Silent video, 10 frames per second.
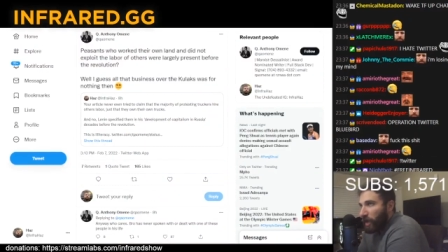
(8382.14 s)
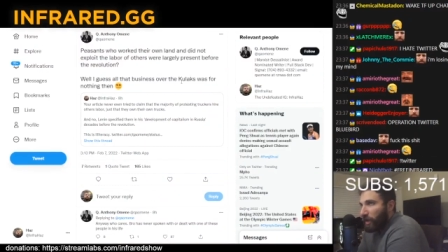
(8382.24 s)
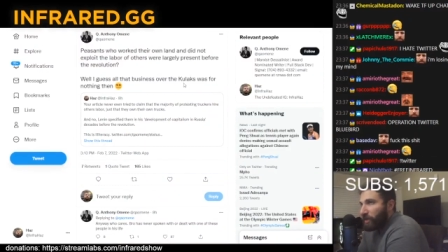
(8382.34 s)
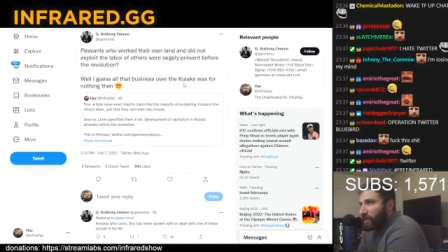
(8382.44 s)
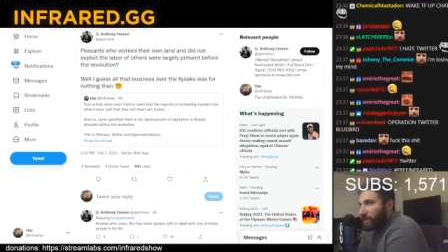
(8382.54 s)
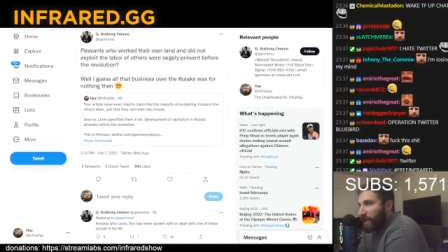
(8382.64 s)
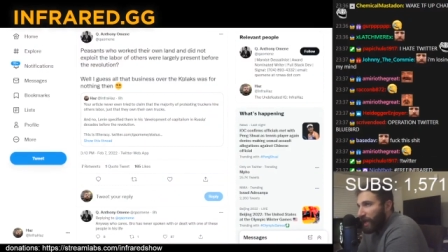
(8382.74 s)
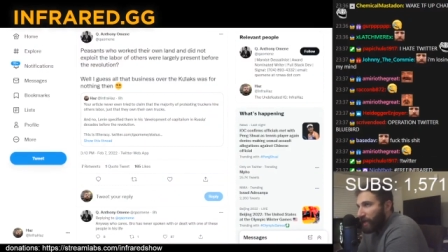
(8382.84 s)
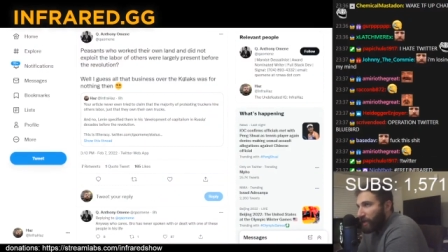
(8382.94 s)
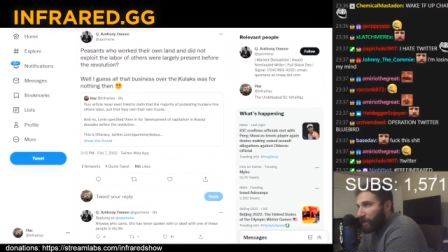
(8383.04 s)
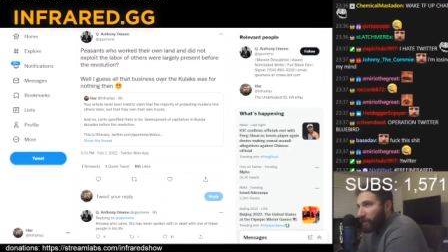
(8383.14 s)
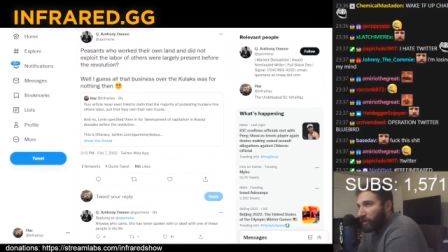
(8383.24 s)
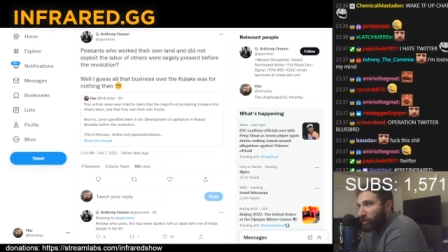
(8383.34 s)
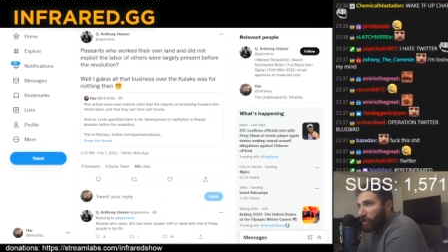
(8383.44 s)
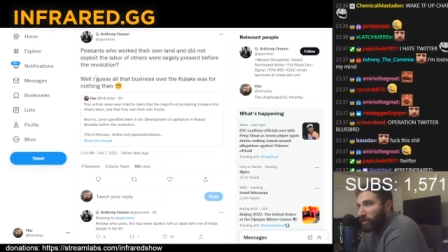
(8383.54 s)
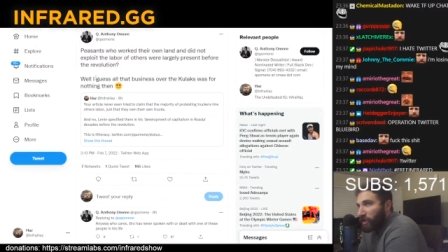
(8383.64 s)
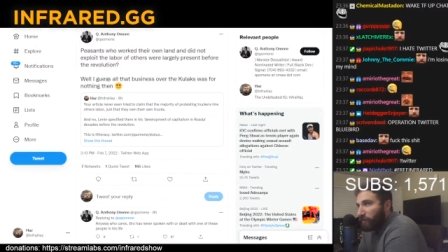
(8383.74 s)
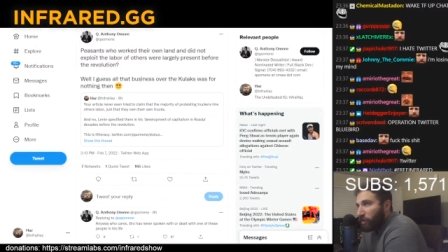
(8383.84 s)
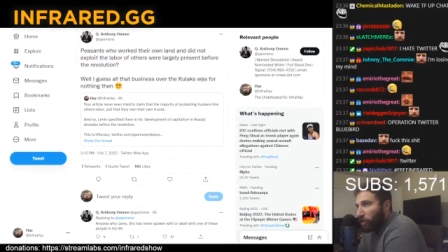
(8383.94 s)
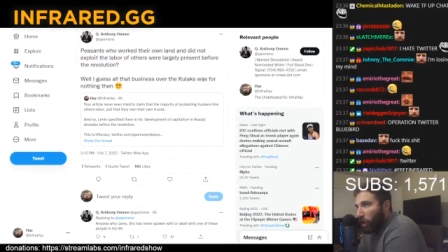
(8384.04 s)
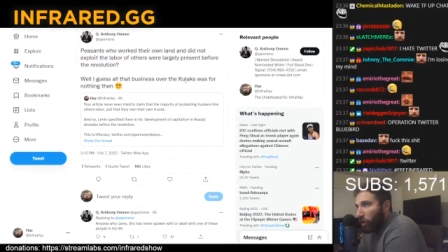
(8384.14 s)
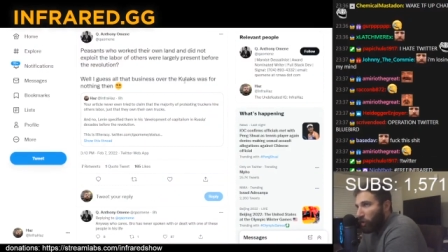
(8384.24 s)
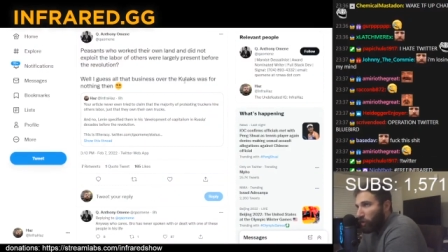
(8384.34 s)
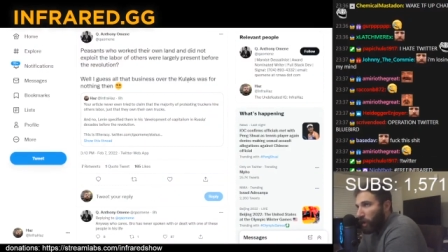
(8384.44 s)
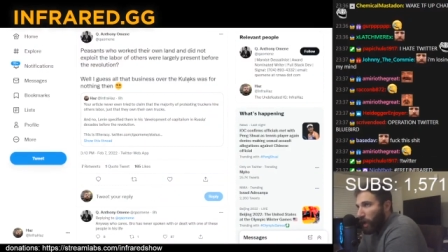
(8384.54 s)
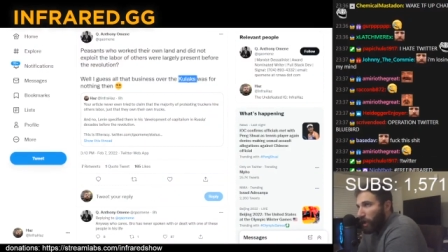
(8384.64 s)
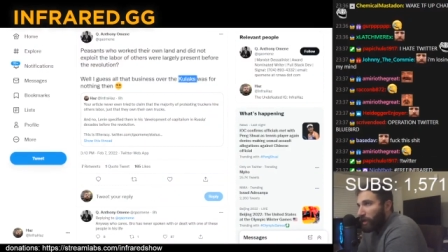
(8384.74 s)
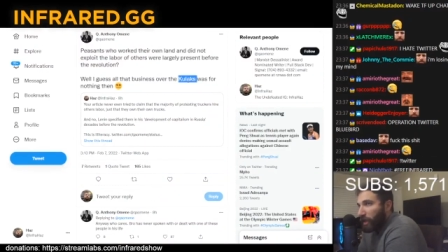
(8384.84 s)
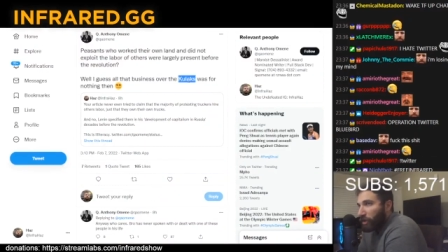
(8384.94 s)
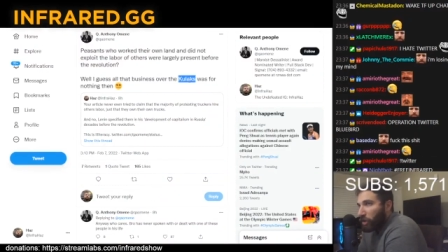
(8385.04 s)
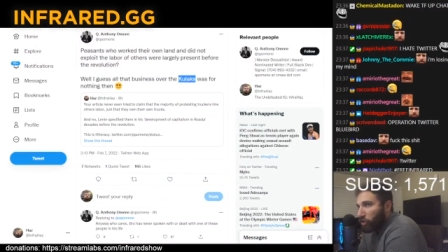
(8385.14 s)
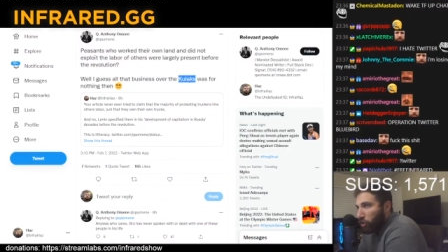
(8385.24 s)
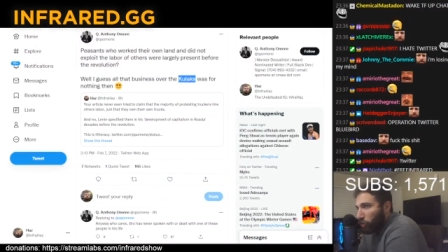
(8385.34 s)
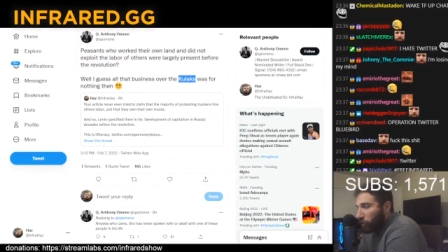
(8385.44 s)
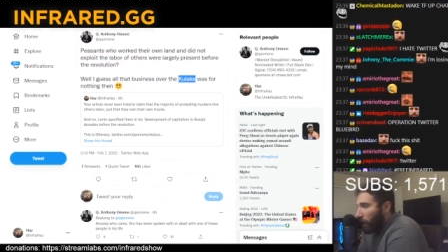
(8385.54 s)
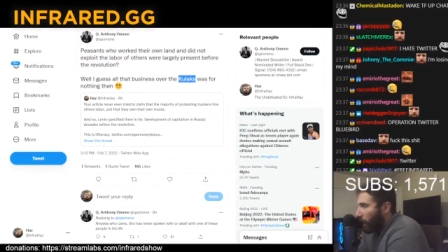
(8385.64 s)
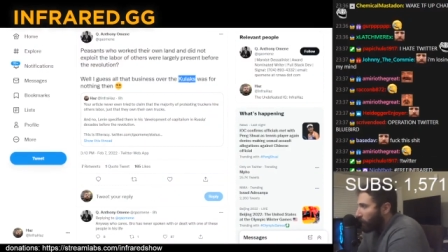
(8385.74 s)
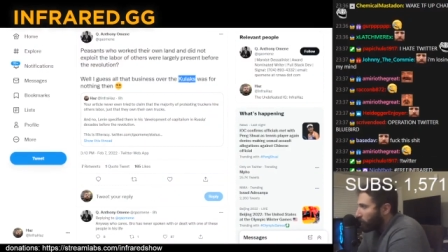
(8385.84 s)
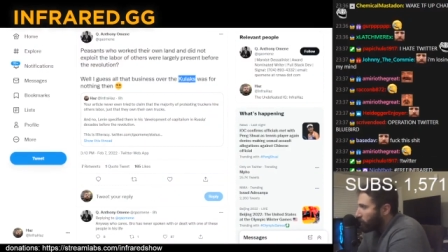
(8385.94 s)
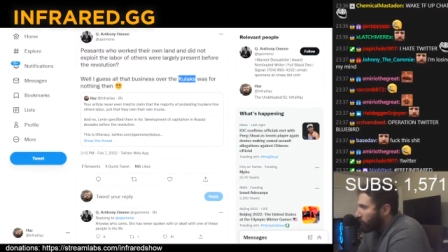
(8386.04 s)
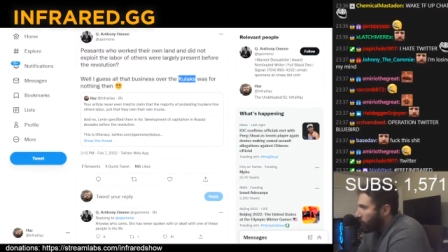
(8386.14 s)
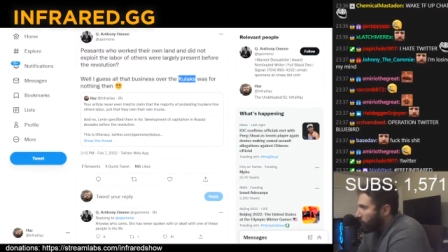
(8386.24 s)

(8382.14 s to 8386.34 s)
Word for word: This idiot doesn't even know that the kulaks